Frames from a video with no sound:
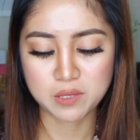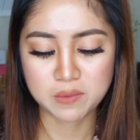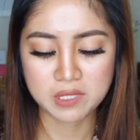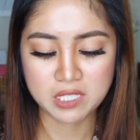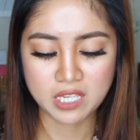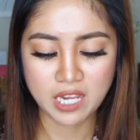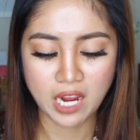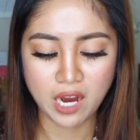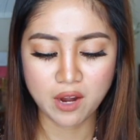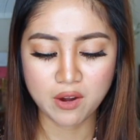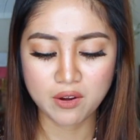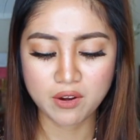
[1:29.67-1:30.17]

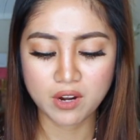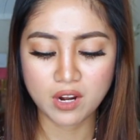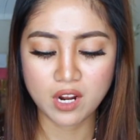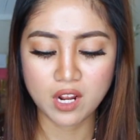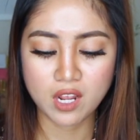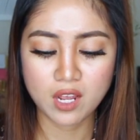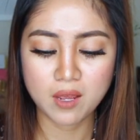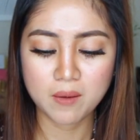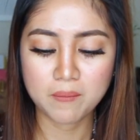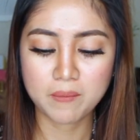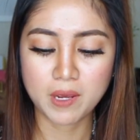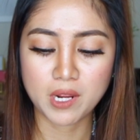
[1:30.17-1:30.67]

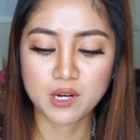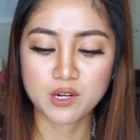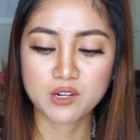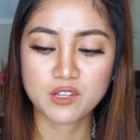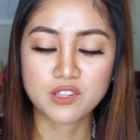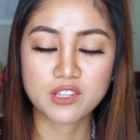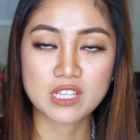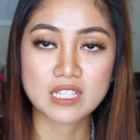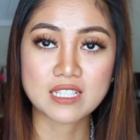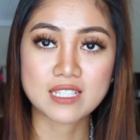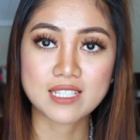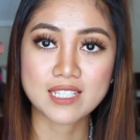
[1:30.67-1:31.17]
mascara,
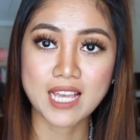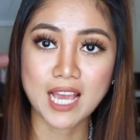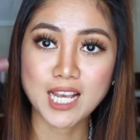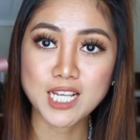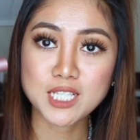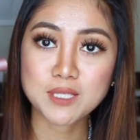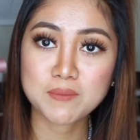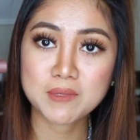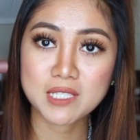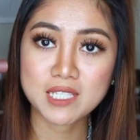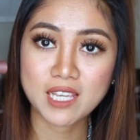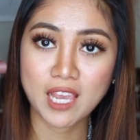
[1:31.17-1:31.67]
Better Than
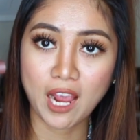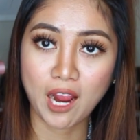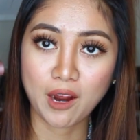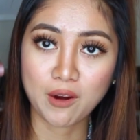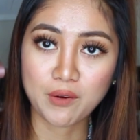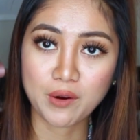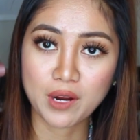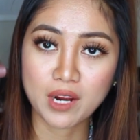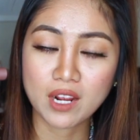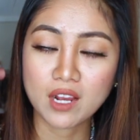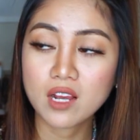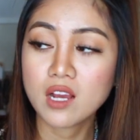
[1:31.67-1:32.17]
Sex
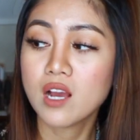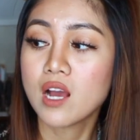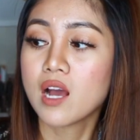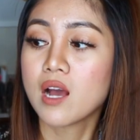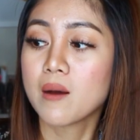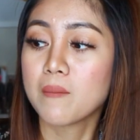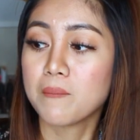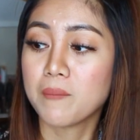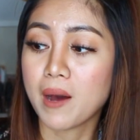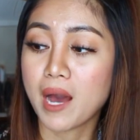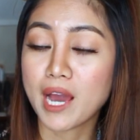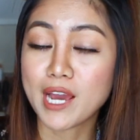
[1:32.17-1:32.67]
mascara
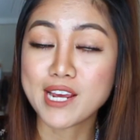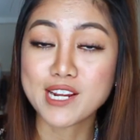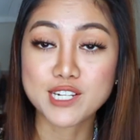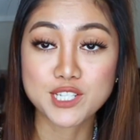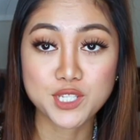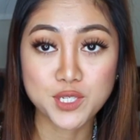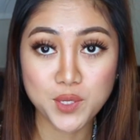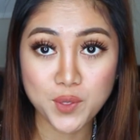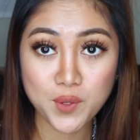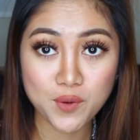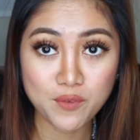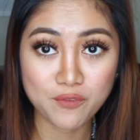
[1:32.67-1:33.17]
by
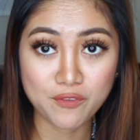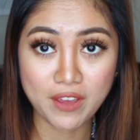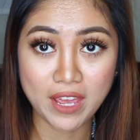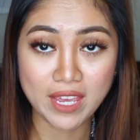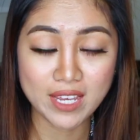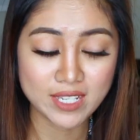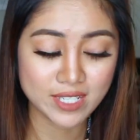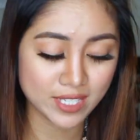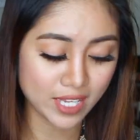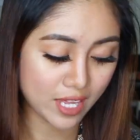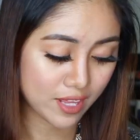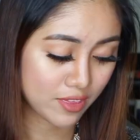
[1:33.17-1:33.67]
Too
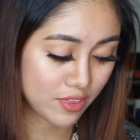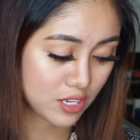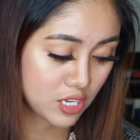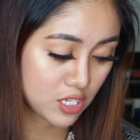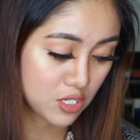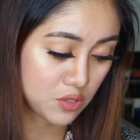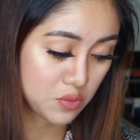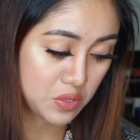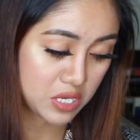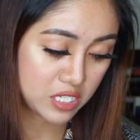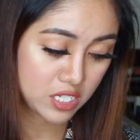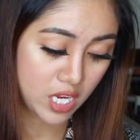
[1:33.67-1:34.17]
Faced, and
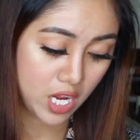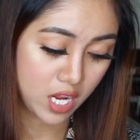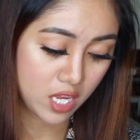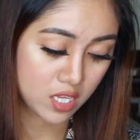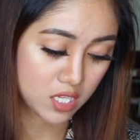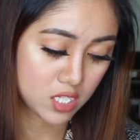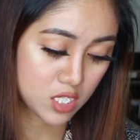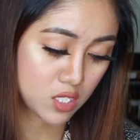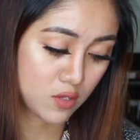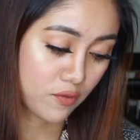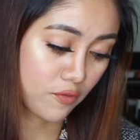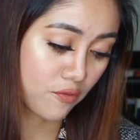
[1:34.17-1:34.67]
this
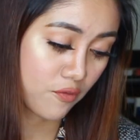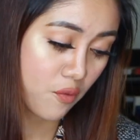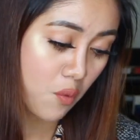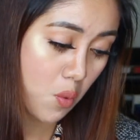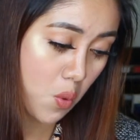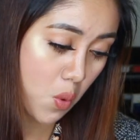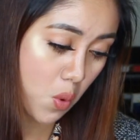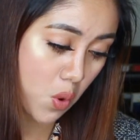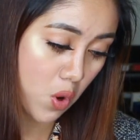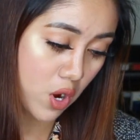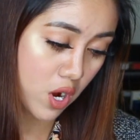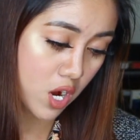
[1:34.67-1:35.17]
retails
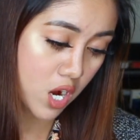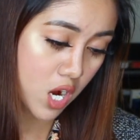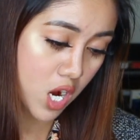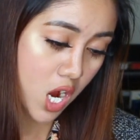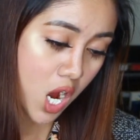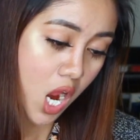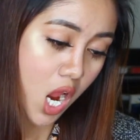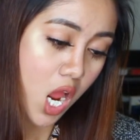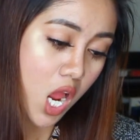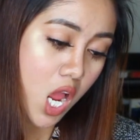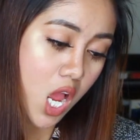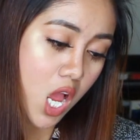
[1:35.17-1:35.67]
for
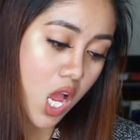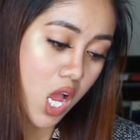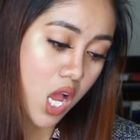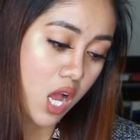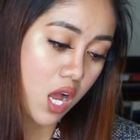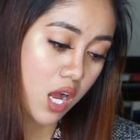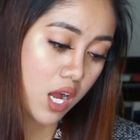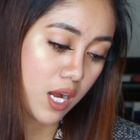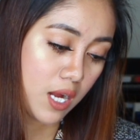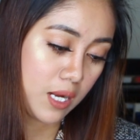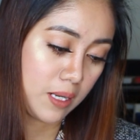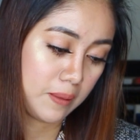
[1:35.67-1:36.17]

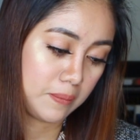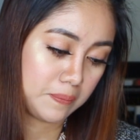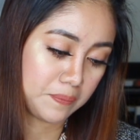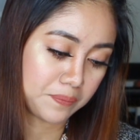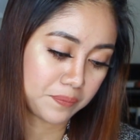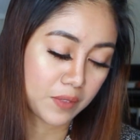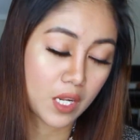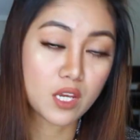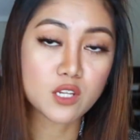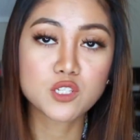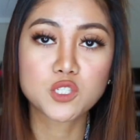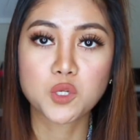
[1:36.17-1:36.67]

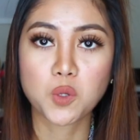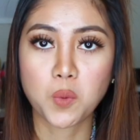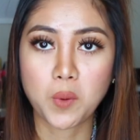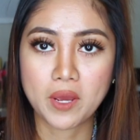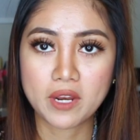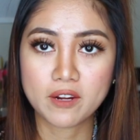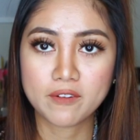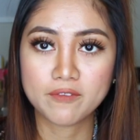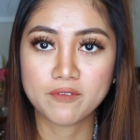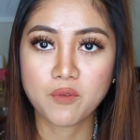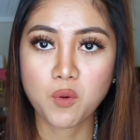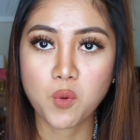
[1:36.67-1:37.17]

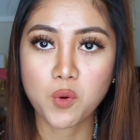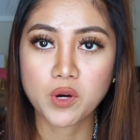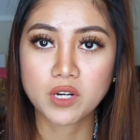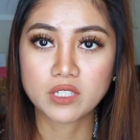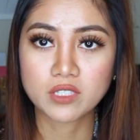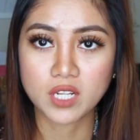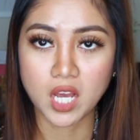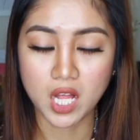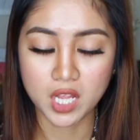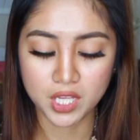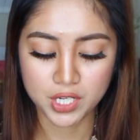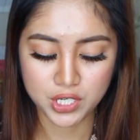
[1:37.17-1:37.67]

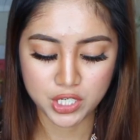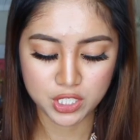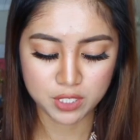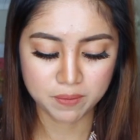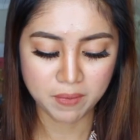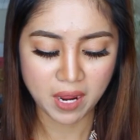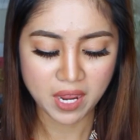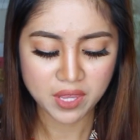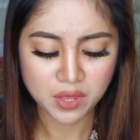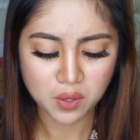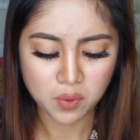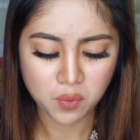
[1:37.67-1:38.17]
$24.
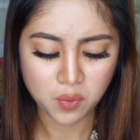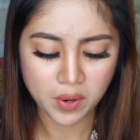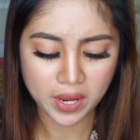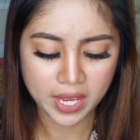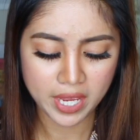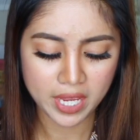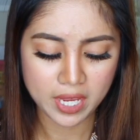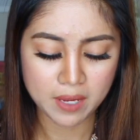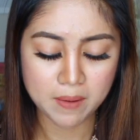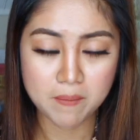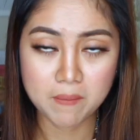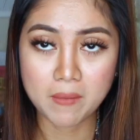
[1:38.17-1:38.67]
By the
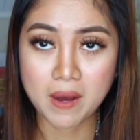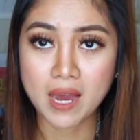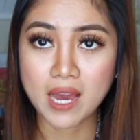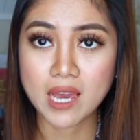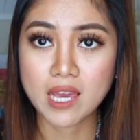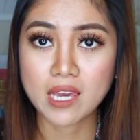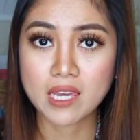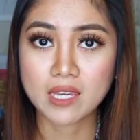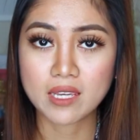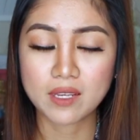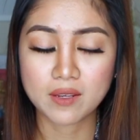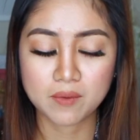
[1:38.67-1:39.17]
way,
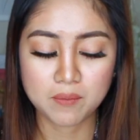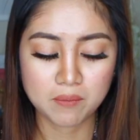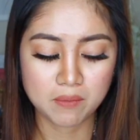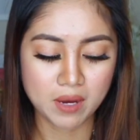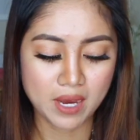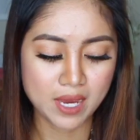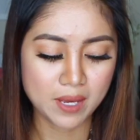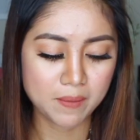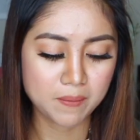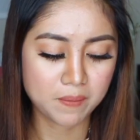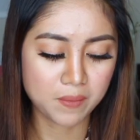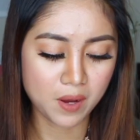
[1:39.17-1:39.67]

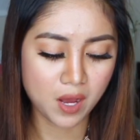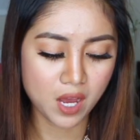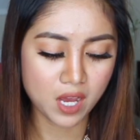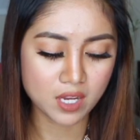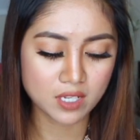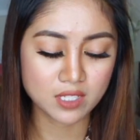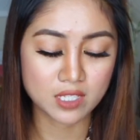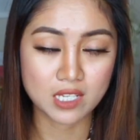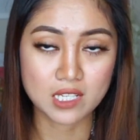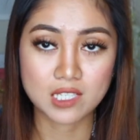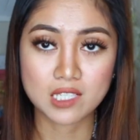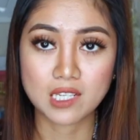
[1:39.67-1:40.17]
my
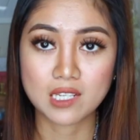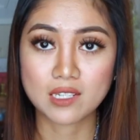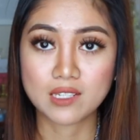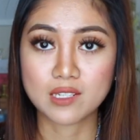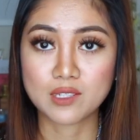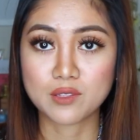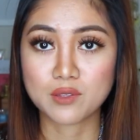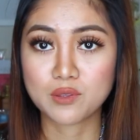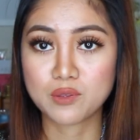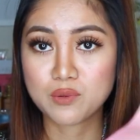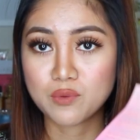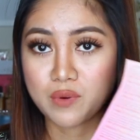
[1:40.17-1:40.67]
box is
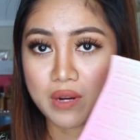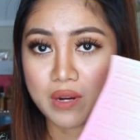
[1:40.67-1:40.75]
in a